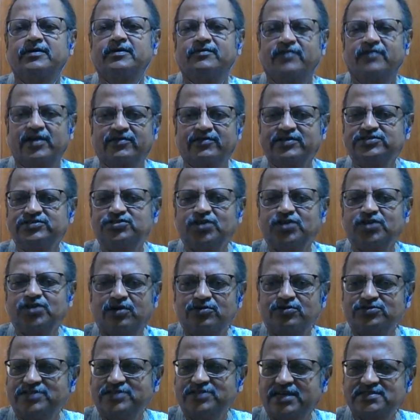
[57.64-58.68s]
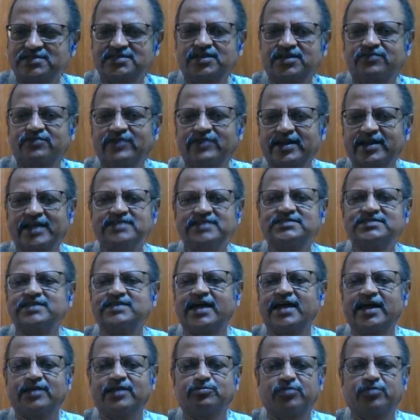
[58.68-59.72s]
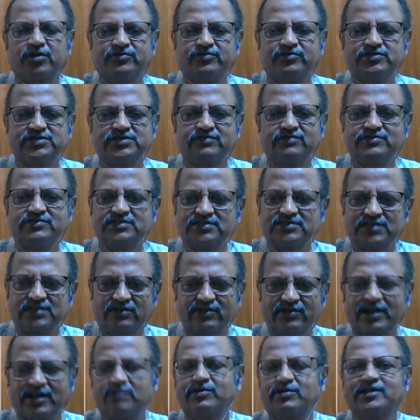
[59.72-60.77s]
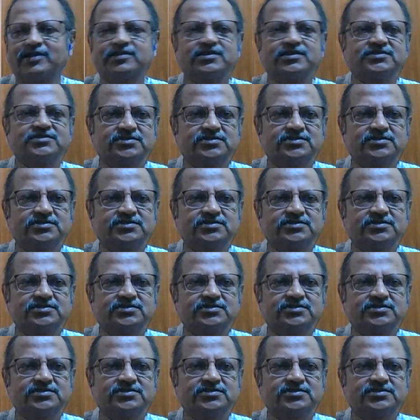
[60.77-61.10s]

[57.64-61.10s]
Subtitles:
for which you have to just give a raise hand provision which is available in the